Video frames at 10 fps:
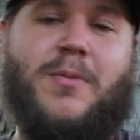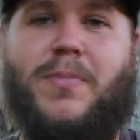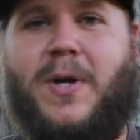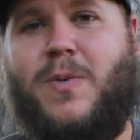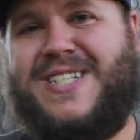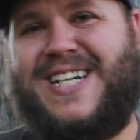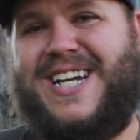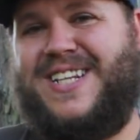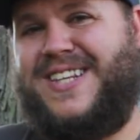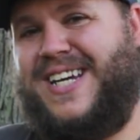but it wasn't
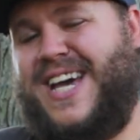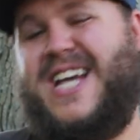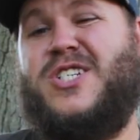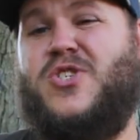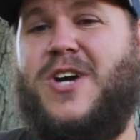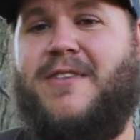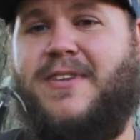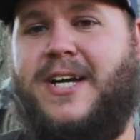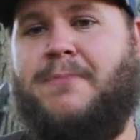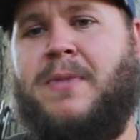anything catastrophic.